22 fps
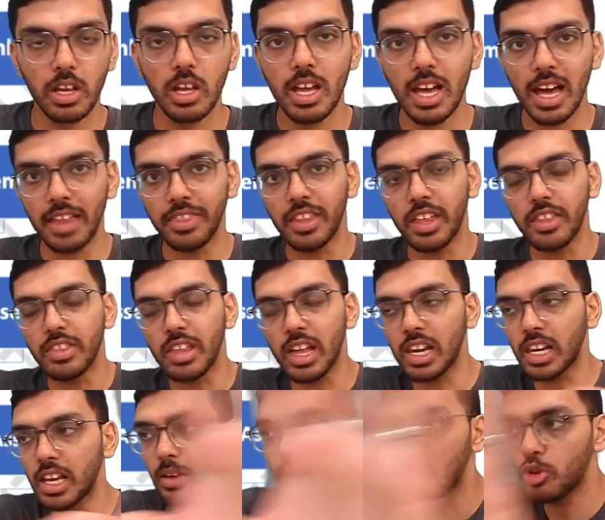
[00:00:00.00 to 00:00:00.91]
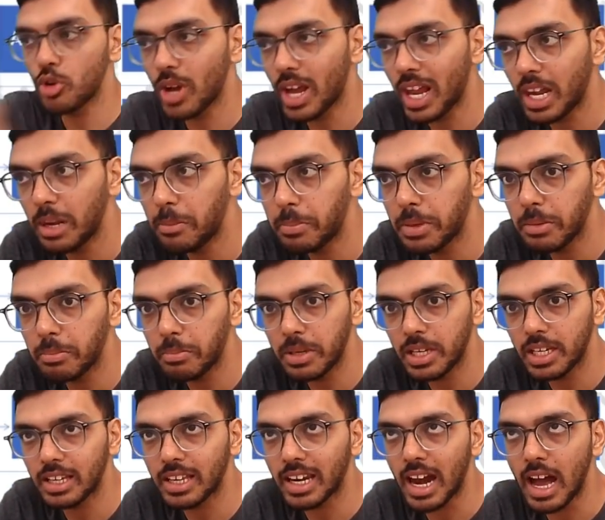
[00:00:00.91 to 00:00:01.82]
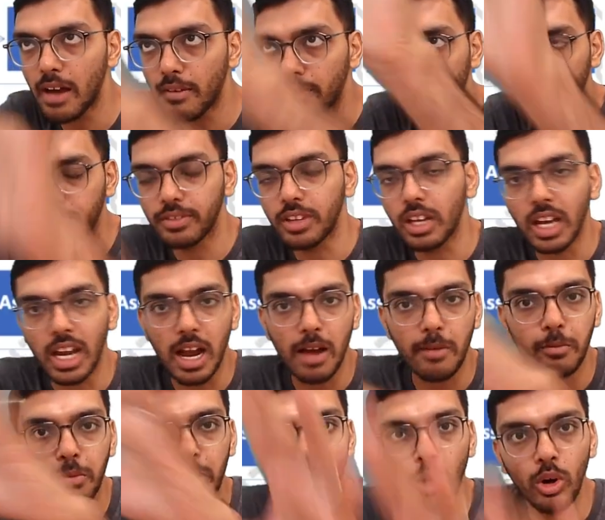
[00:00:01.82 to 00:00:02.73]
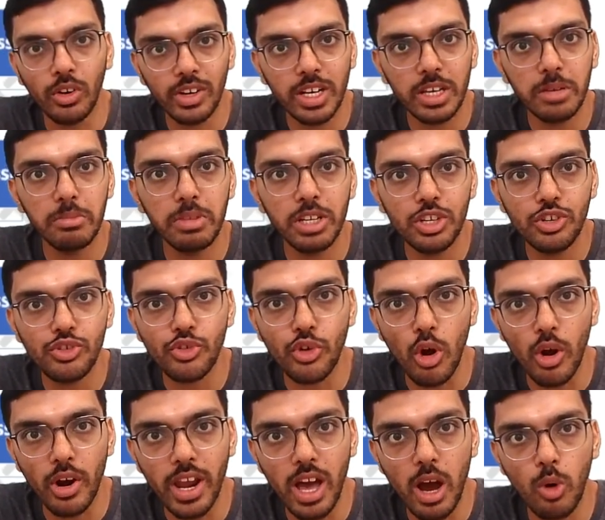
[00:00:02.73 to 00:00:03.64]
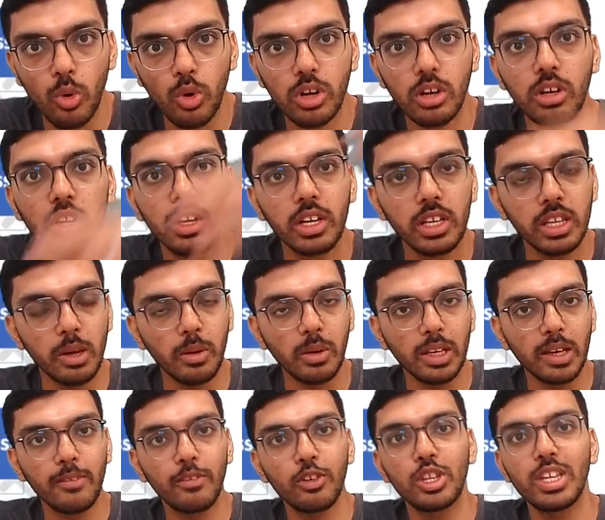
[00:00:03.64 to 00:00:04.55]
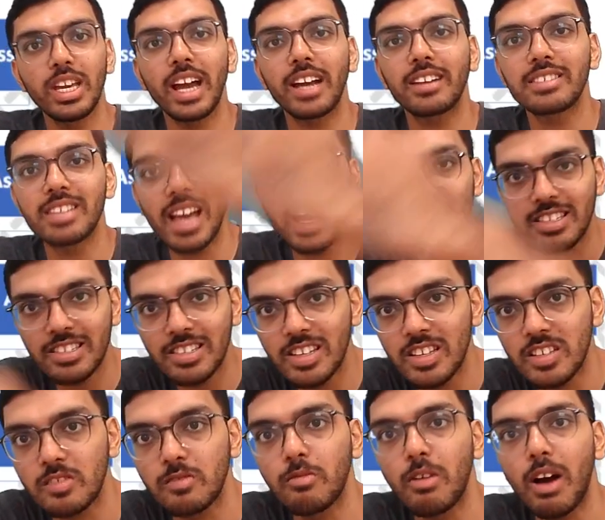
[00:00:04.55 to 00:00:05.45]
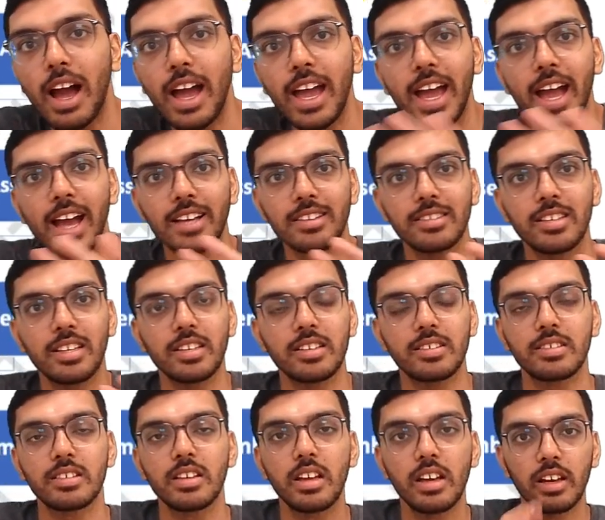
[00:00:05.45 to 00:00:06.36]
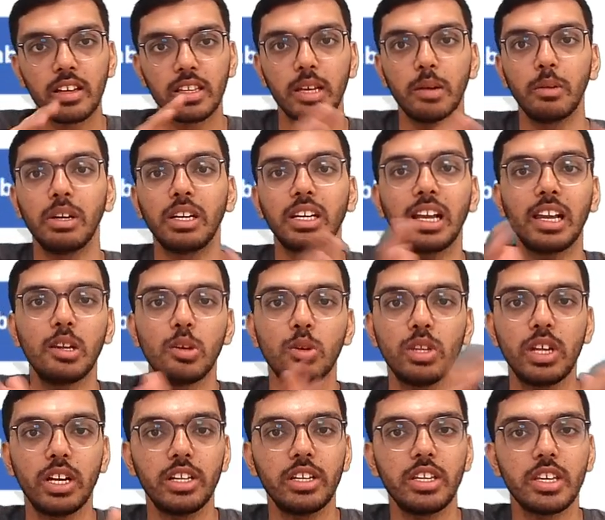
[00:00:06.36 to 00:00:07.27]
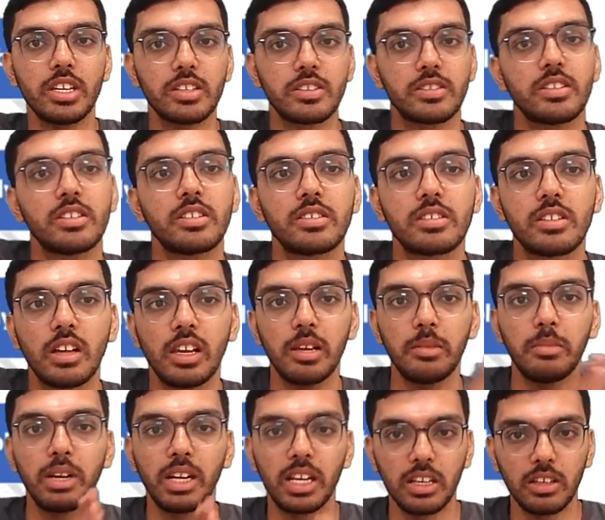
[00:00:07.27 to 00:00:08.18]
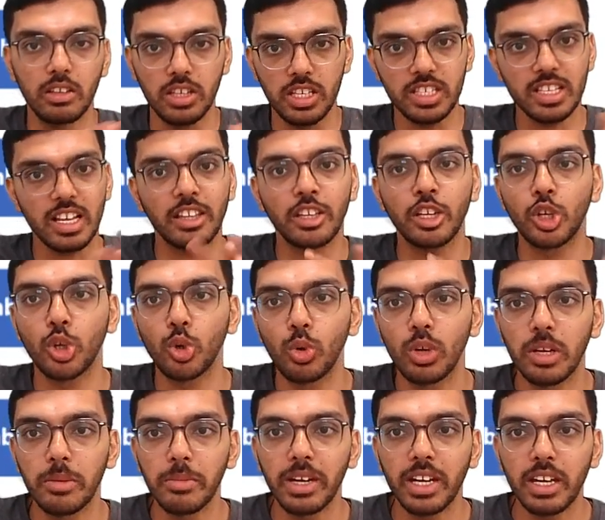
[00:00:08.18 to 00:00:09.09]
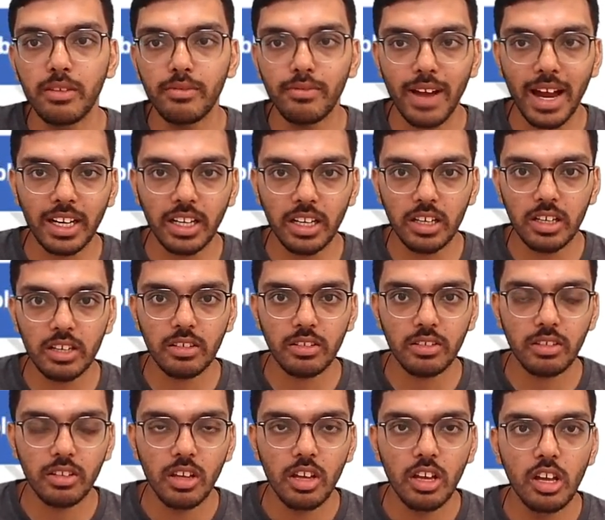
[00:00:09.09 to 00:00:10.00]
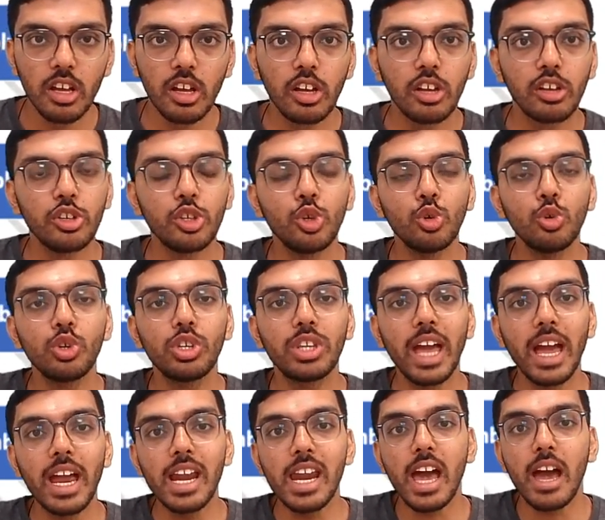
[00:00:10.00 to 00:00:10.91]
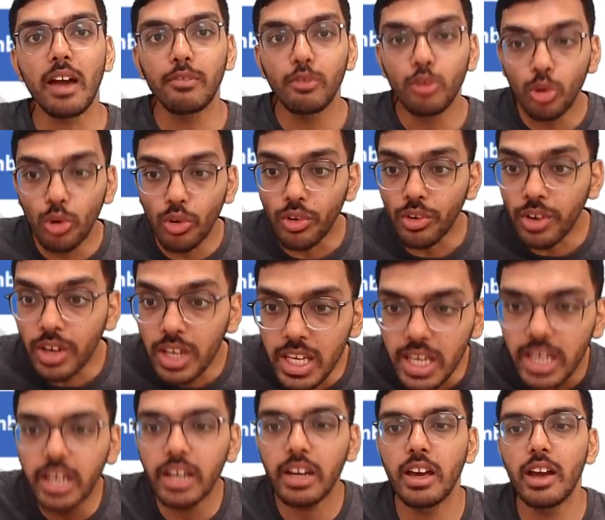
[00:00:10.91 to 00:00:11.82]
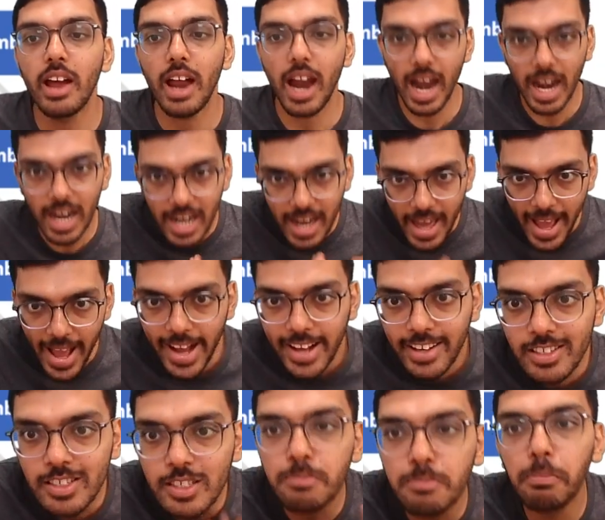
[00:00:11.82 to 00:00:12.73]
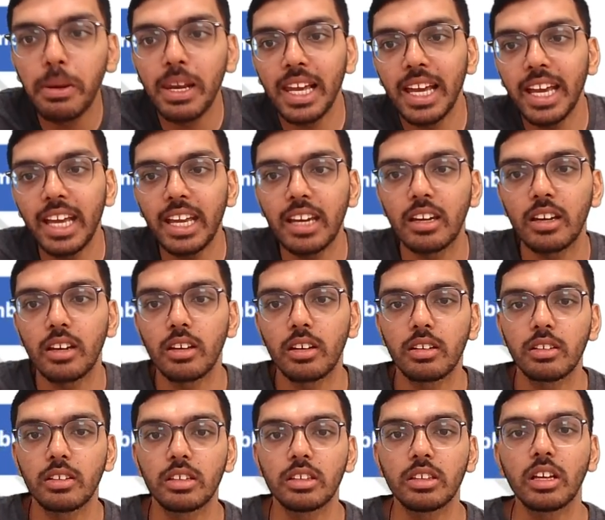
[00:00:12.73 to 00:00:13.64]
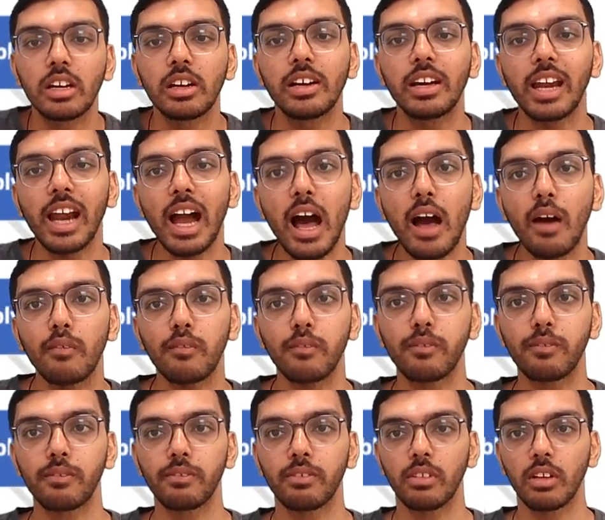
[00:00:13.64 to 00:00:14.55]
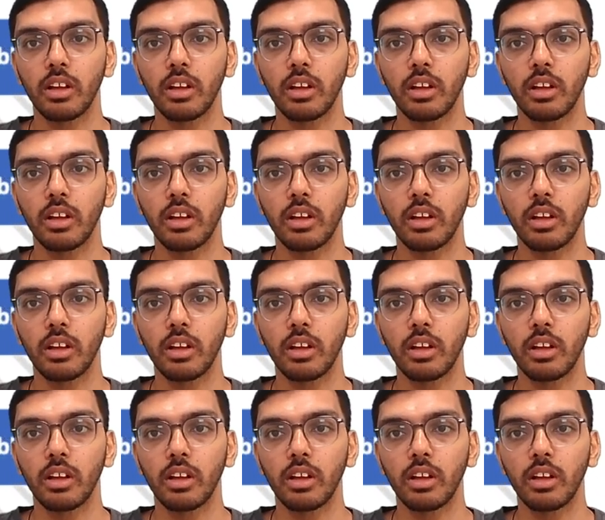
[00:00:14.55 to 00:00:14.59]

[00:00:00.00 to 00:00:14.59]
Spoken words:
And then they'll give you a LPP graph. The graph will already be drawn out. They will give you the x-axis, y-axis. They will tell you that these are the two limiting factors. You then have to read and explain the graph.